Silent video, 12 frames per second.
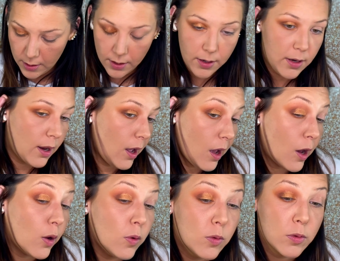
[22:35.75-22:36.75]
And
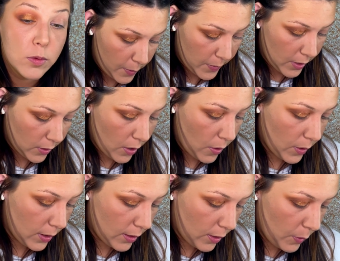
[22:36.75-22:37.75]
now I'm going to go a
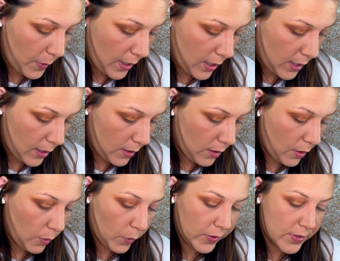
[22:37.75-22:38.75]
little bit in
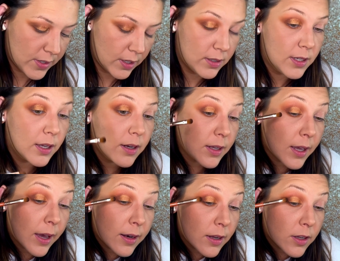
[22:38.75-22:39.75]
with Suntan
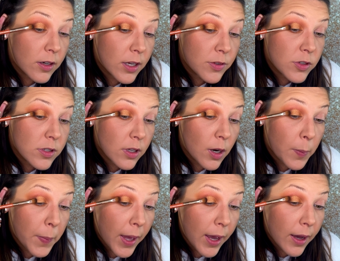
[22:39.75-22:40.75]
again, and I'm just going to
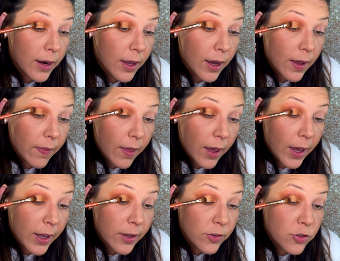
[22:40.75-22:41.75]
pat it on the
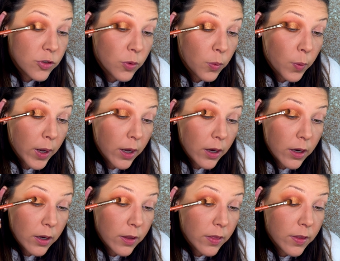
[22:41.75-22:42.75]
edge
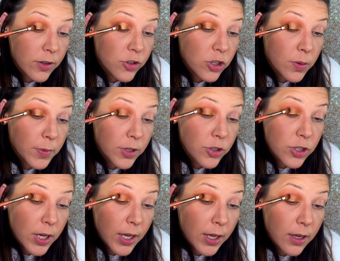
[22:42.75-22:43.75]
where the shimmer
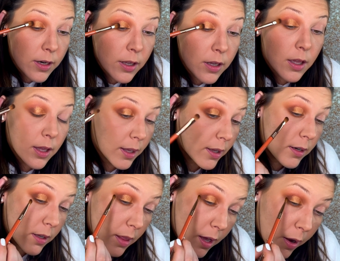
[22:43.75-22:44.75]
shade
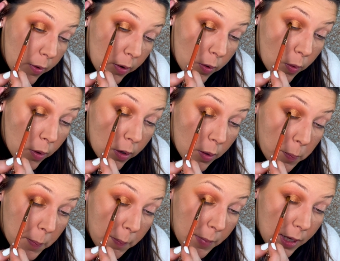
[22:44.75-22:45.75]
and the outer corner
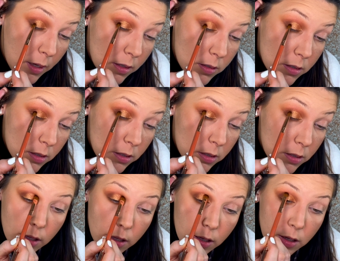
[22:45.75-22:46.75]
meet,
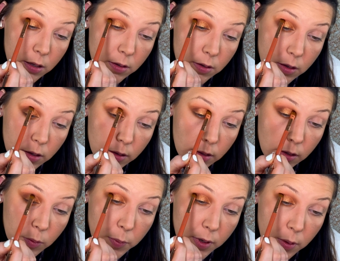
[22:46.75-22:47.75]
and a
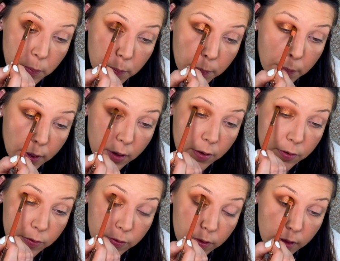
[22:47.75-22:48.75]
little bit
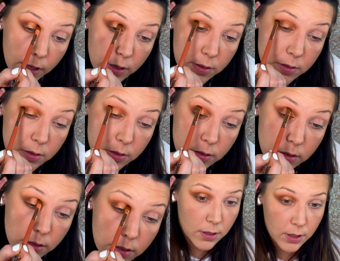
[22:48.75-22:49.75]
above
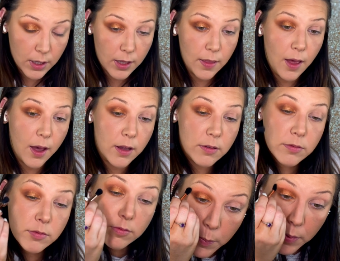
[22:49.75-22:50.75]
this, like that.
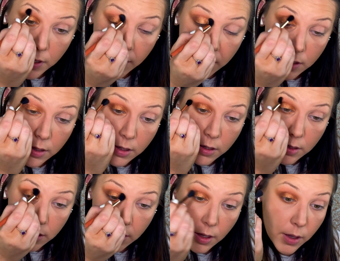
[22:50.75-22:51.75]

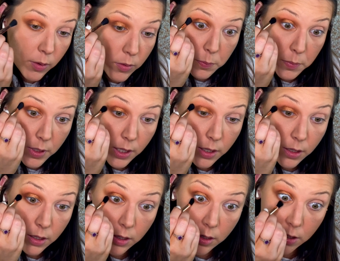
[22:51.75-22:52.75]
Blend it out,
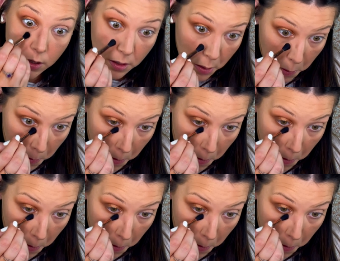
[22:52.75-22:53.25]
blend it out.